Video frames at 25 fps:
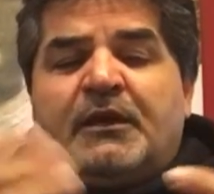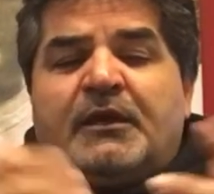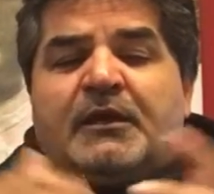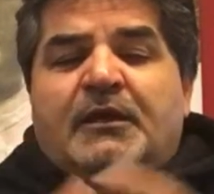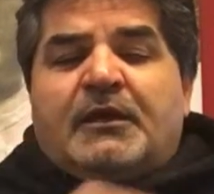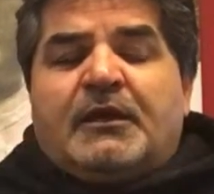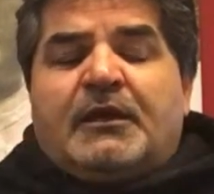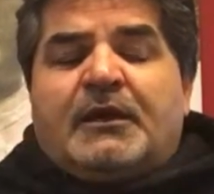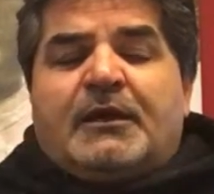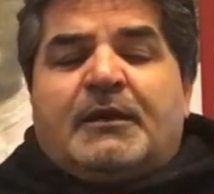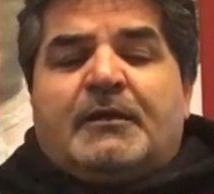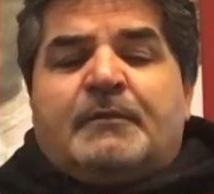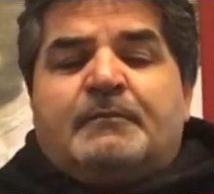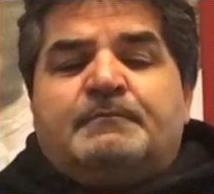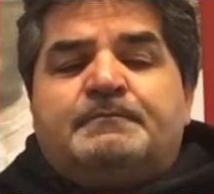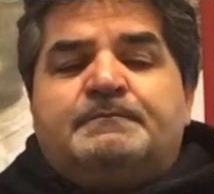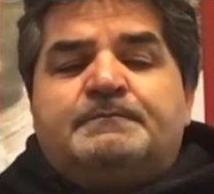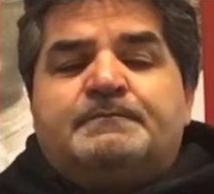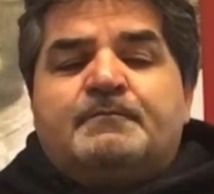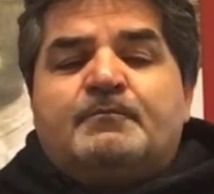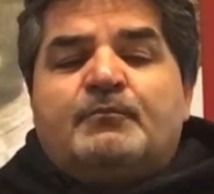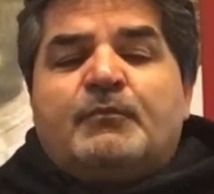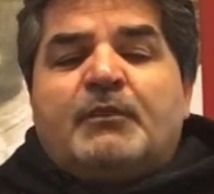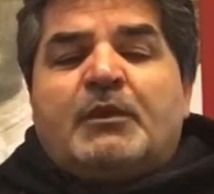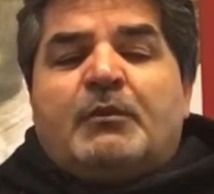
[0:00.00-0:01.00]

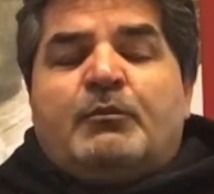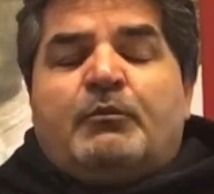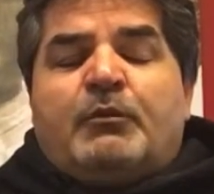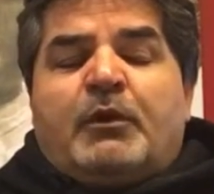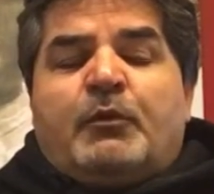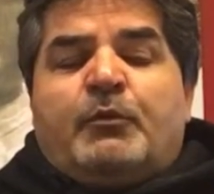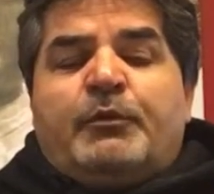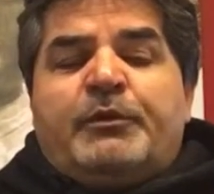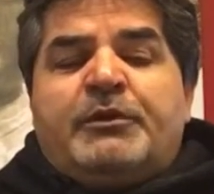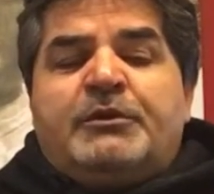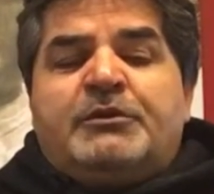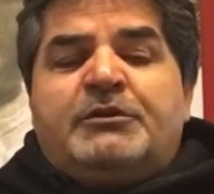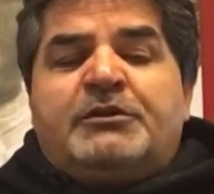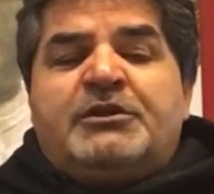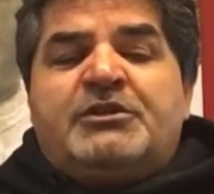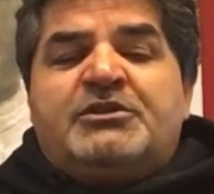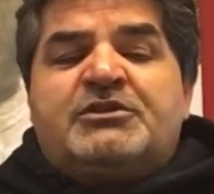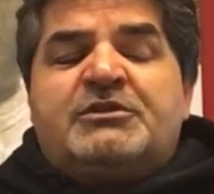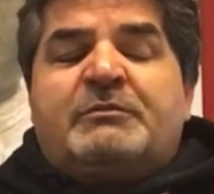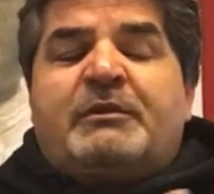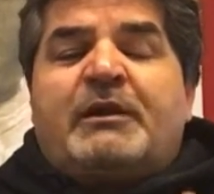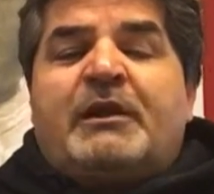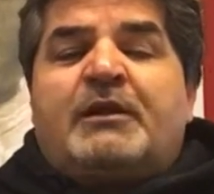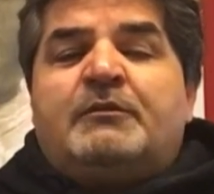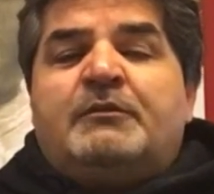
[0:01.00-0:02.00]
But we teach
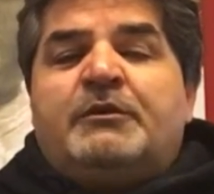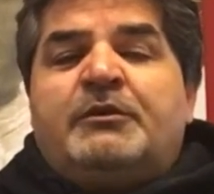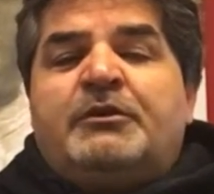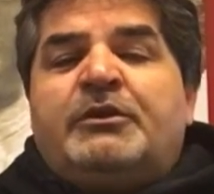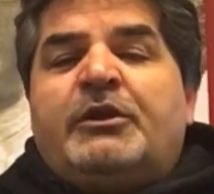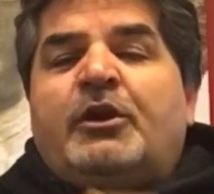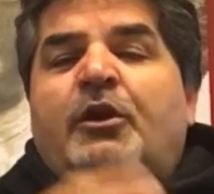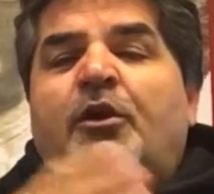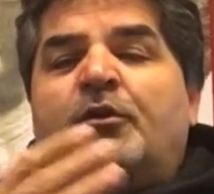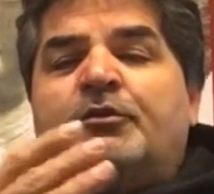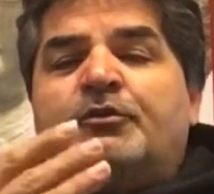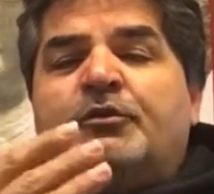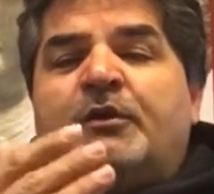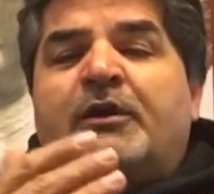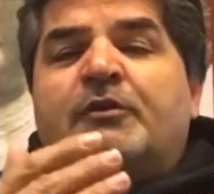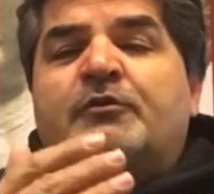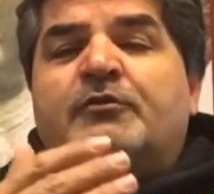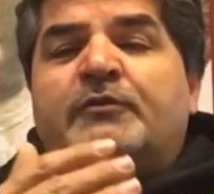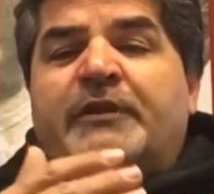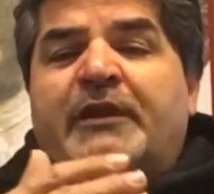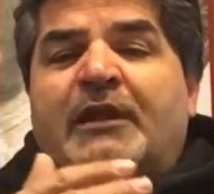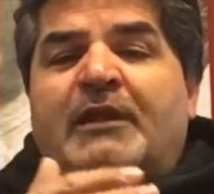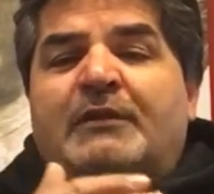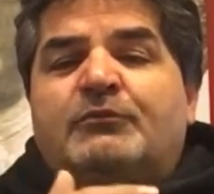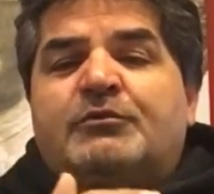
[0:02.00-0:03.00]
them they all know how to
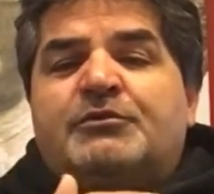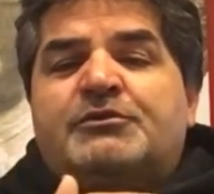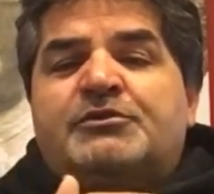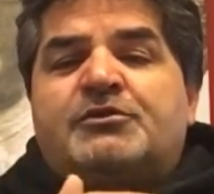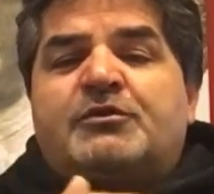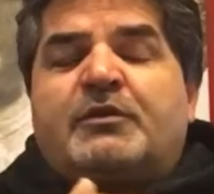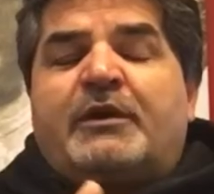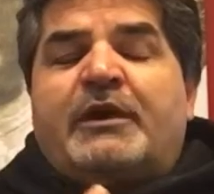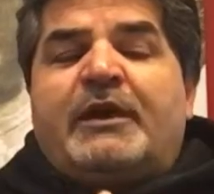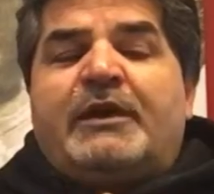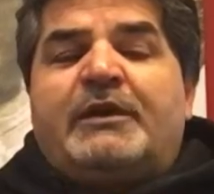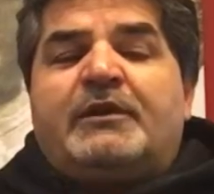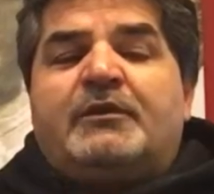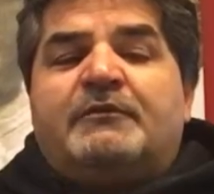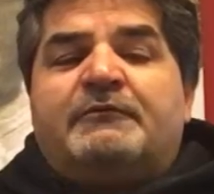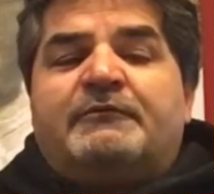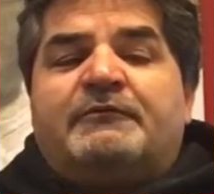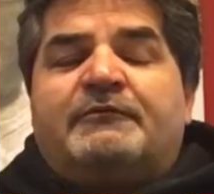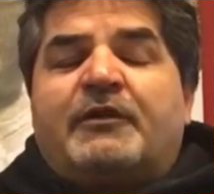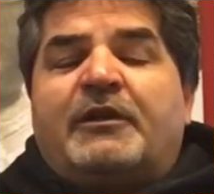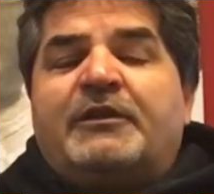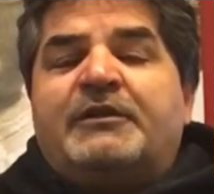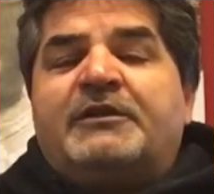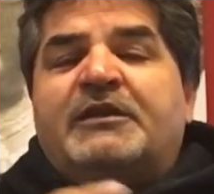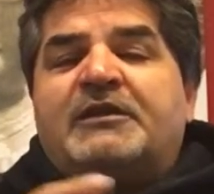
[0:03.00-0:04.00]
do an elbow strike and
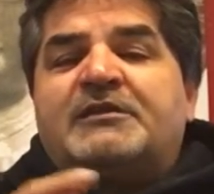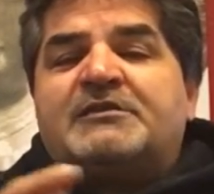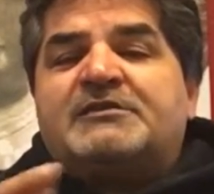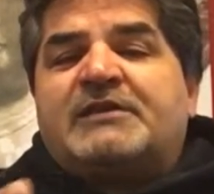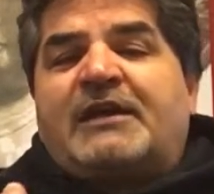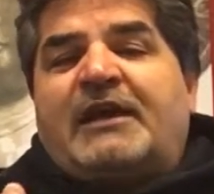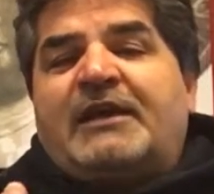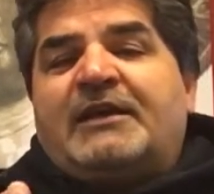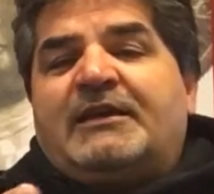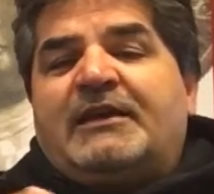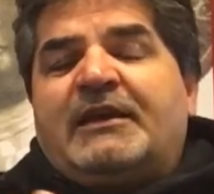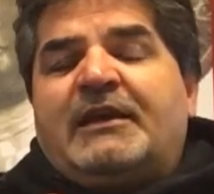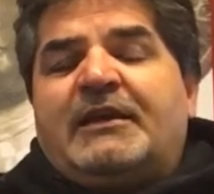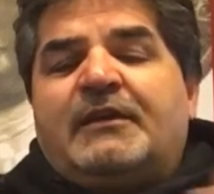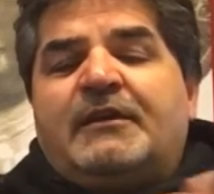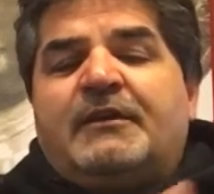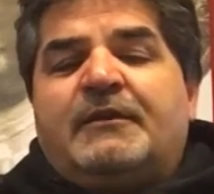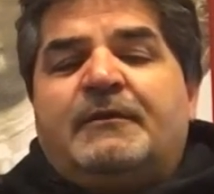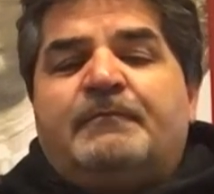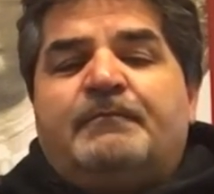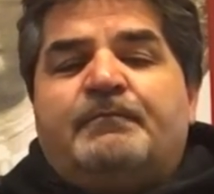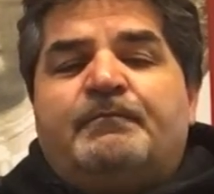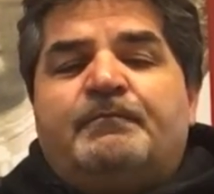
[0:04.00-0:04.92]
front kick, side kick.